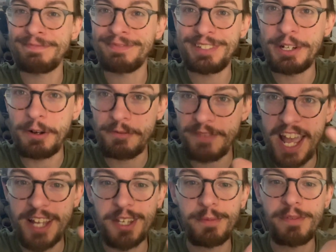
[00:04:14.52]
you know,
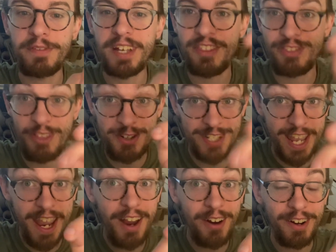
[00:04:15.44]
vacuum fit, there's
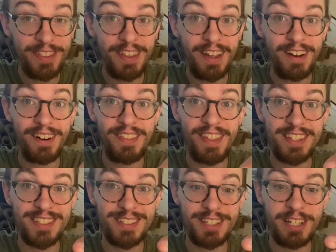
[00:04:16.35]
air in there
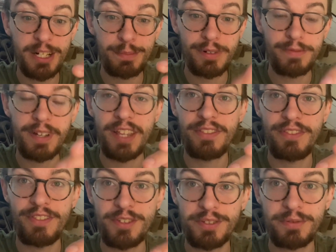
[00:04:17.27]
that's going to prevent
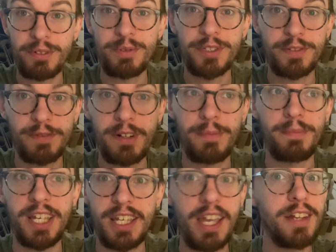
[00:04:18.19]
the screws from
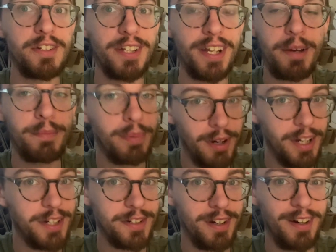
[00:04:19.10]
engaging, I'm pretty
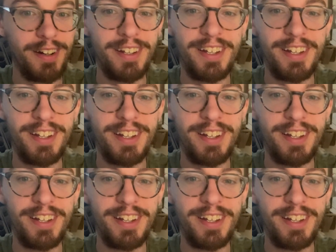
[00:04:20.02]
sure.